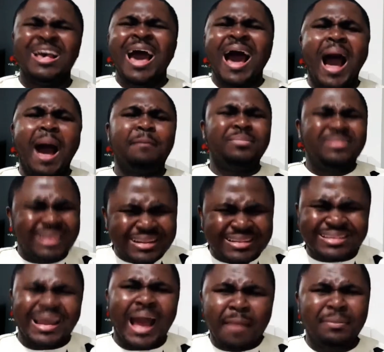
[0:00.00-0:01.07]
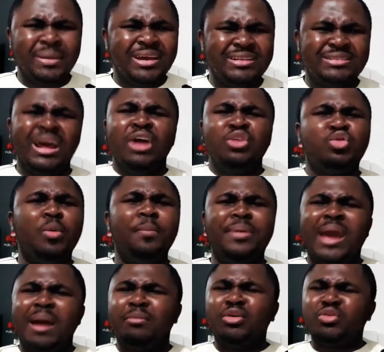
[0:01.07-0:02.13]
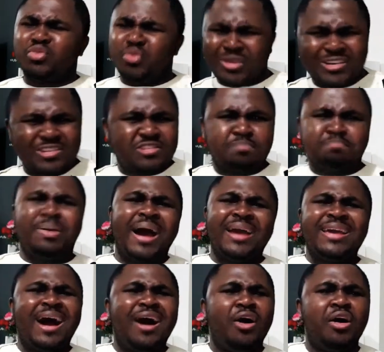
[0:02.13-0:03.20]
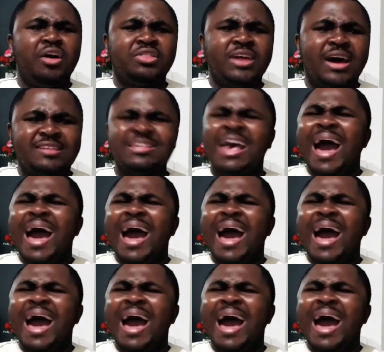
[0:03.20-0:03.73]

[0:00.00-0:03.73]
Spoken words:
I'm determined to be able to inspire others.